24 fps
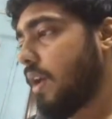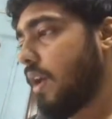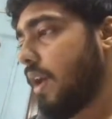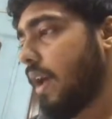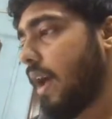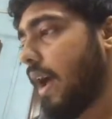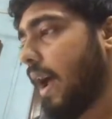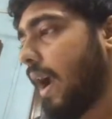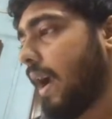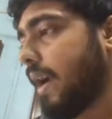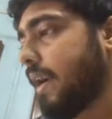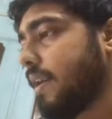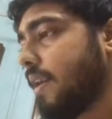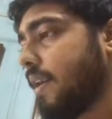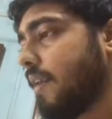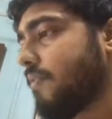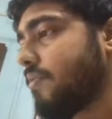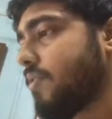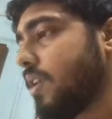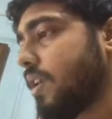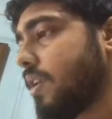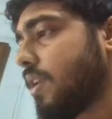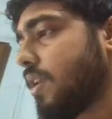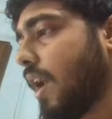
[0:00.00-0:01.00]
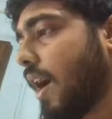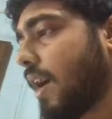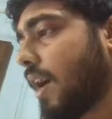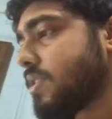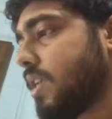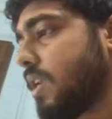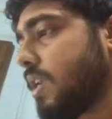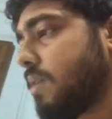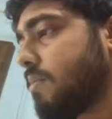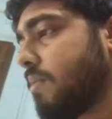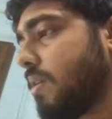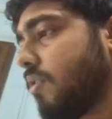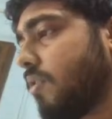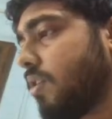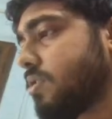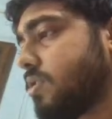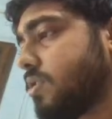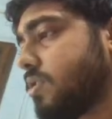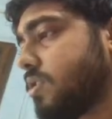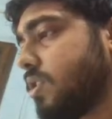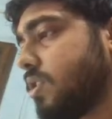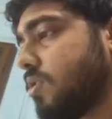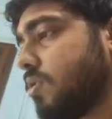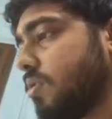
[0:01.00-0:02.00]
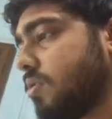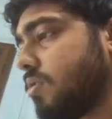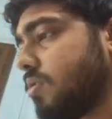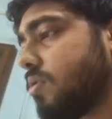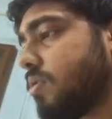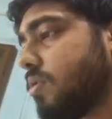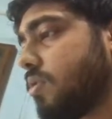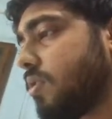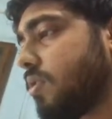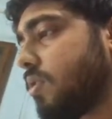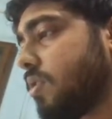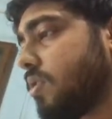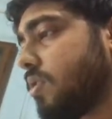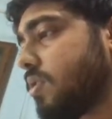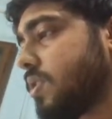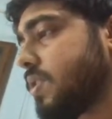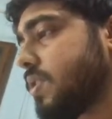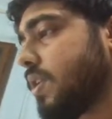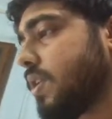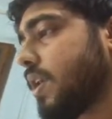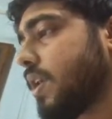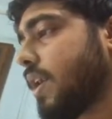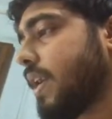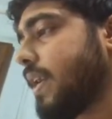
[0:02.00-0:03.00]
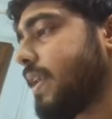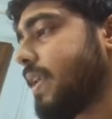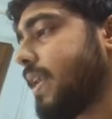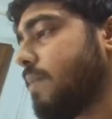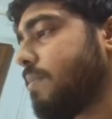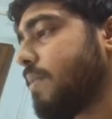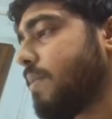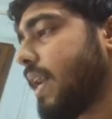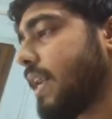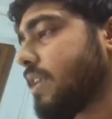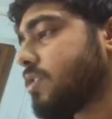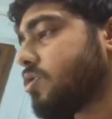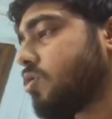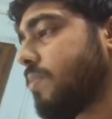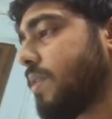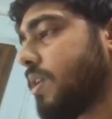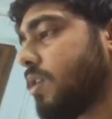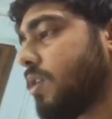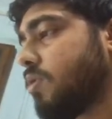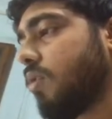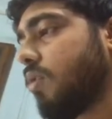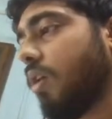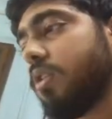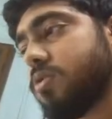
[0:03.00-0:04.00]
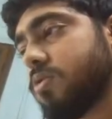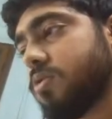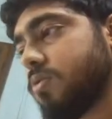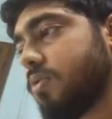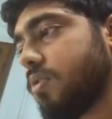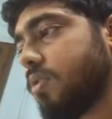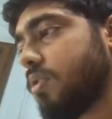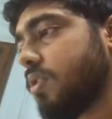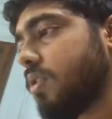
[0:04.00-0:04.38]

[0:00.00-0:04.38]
And if the last element was 0, the current element has to be 2 also.